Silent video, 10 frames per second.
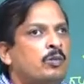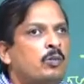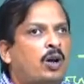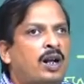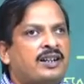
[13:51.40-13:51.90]

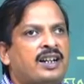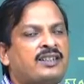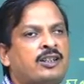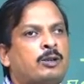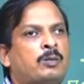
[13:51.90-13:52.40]
vocal text
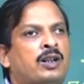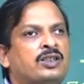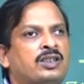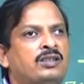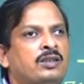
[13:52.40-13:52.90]
transfer
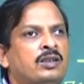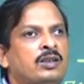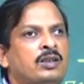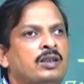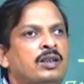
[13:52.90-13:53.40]
function,
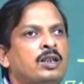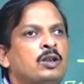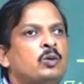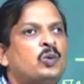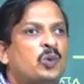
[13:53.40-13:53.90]

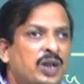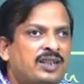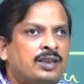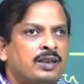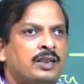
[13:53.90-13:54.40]

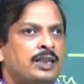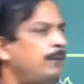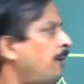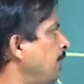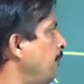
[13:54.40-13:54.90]
which
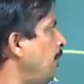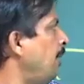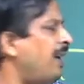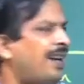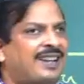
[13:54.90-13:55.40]
if I
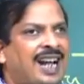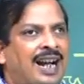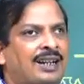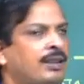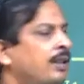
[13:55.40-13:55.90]
implement
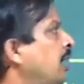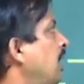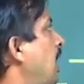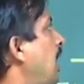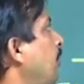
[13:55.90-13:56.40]
that
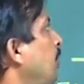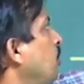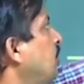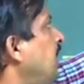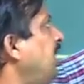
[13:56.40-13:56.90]

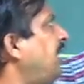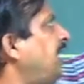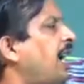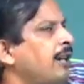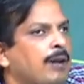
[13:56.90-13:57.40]
using
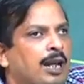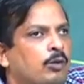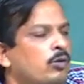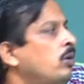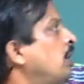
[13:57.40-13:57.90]
Ki
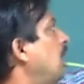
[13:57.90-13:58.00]
value,